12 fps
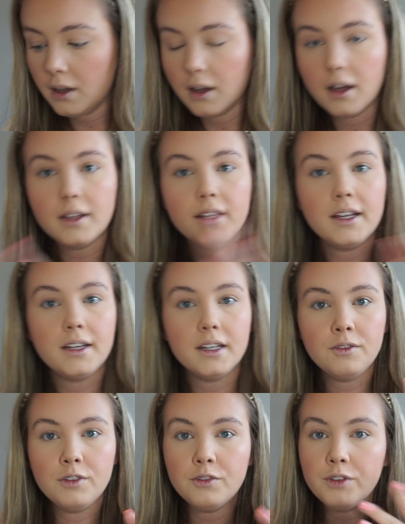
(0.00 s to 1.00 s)
And then
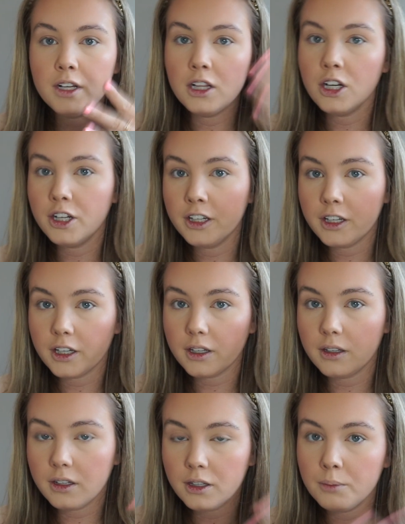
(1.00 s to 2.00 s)
if you feel like
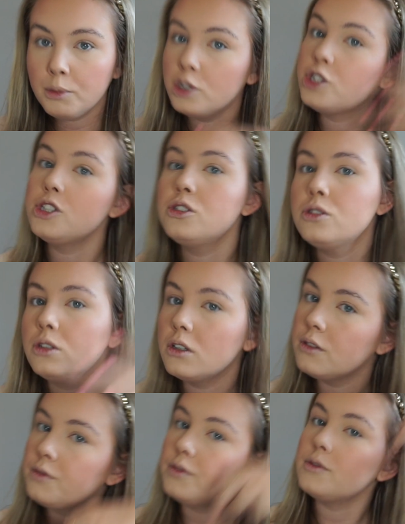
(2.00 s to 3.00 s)
your blush is sort
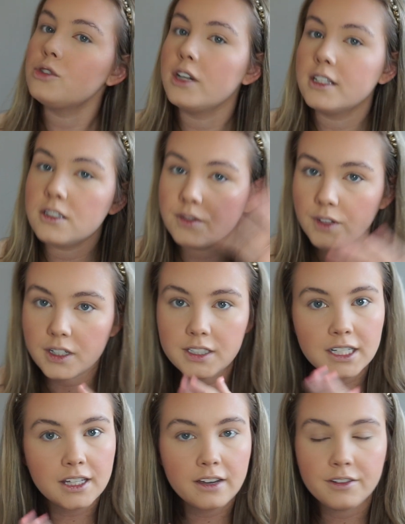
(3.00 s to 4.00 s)
of transferred
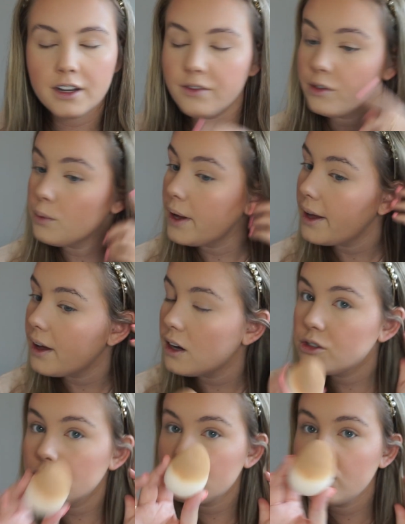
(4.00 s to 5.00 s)
here, there and everywhere, I'll
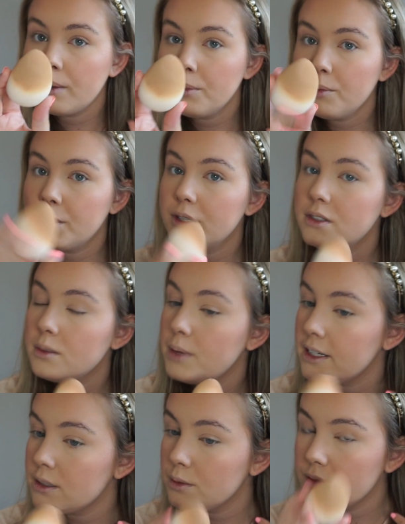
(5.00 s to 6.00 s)
just grab my beauty
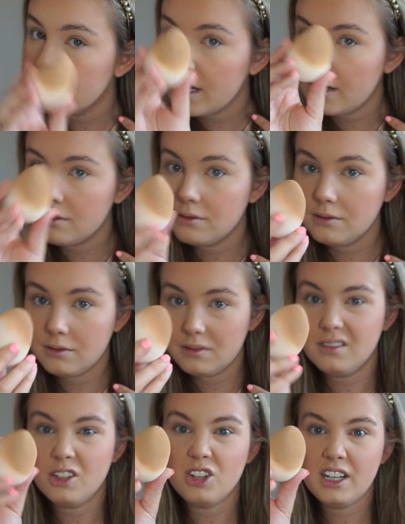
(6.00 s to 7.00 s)
blender with that
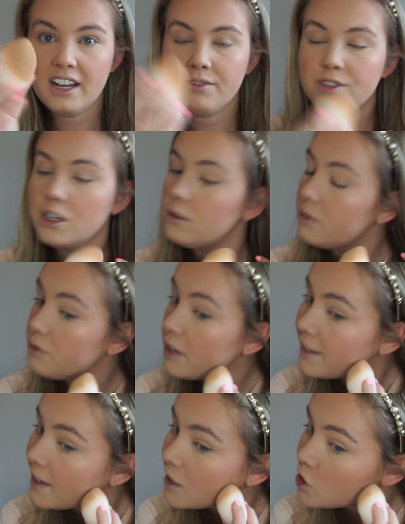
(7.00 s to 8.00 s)
like leftover
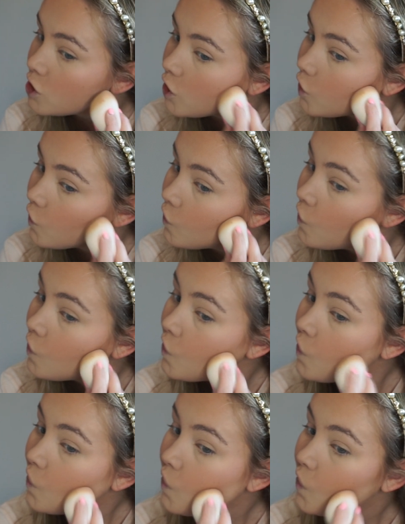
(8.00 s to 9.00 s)
foundation
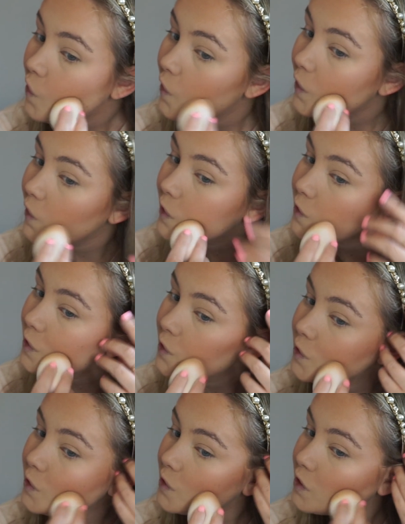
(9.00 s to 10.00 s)
and I just
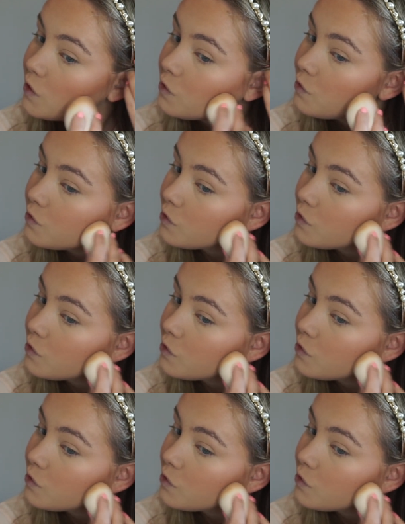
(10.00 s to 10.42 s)
sort of